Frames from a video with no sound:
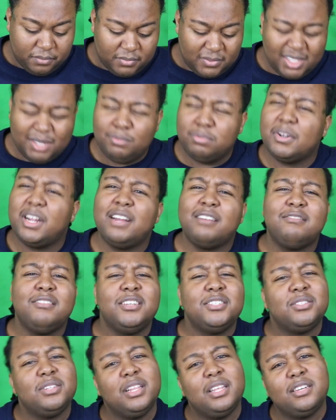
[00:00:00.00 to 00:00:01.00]
Did Brock
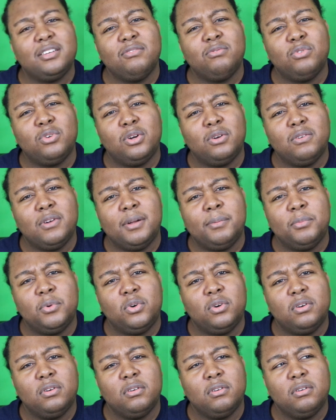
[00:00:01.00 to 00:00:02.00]
wrestle at the Royal
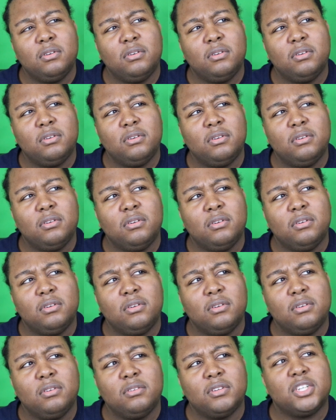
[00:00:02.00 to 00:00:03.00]
Rumble?
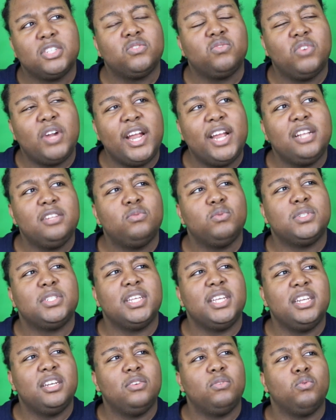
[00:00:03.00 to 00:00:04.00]
Because Reigns was
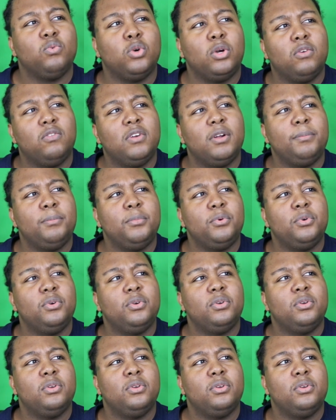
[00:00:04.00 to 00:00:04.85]
in the Royal Rumble.